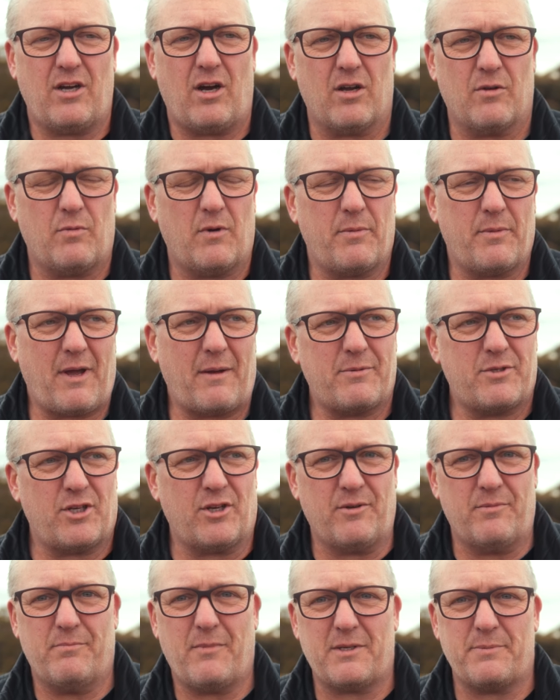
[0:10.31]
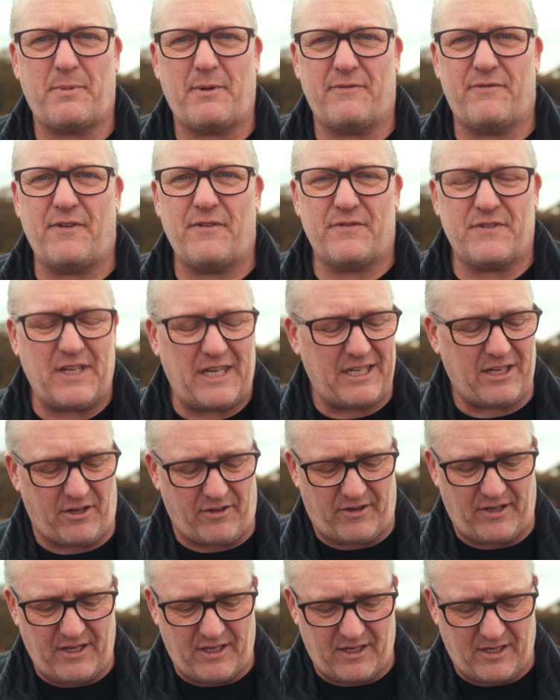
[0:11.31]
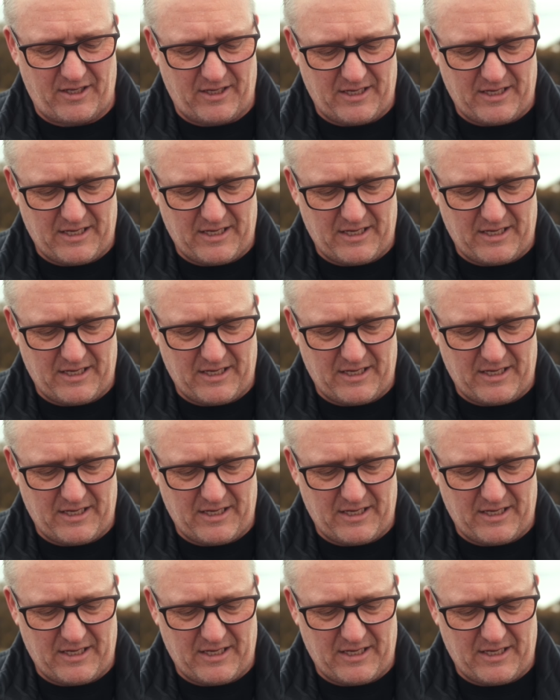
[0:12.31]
what are we up to? Must be 15, I think.